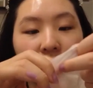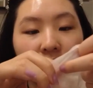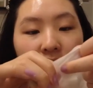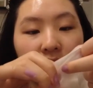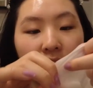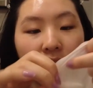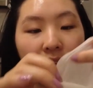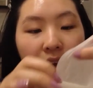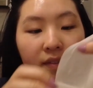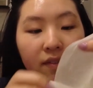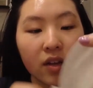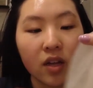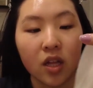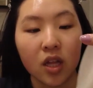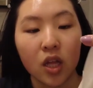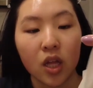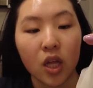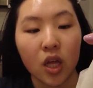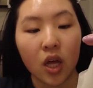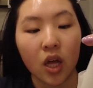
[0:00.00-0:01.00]
gonna have
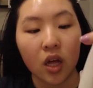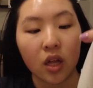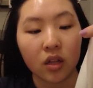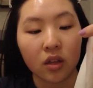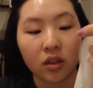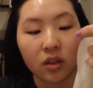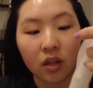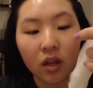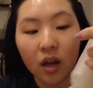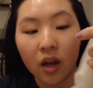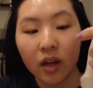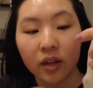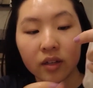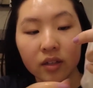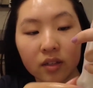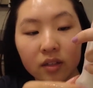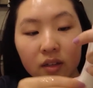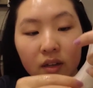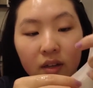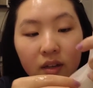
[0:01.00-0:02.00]
a
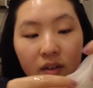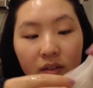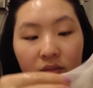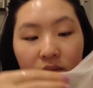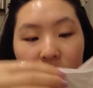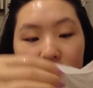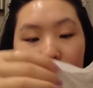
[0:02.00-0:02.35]
lot of